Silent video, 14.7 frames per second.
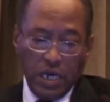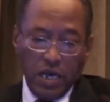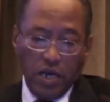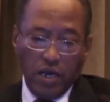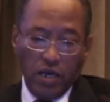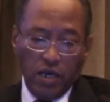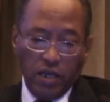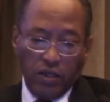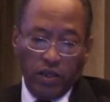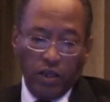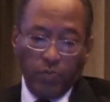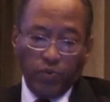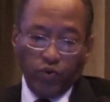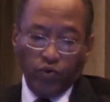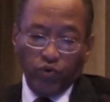and they
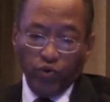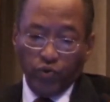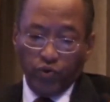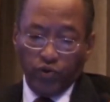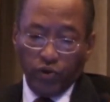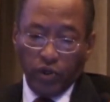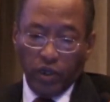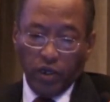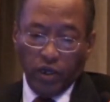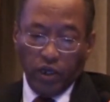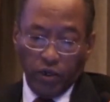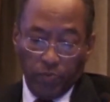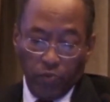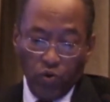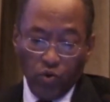produced a
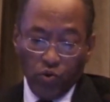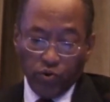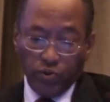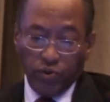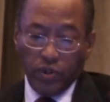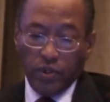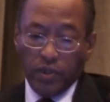report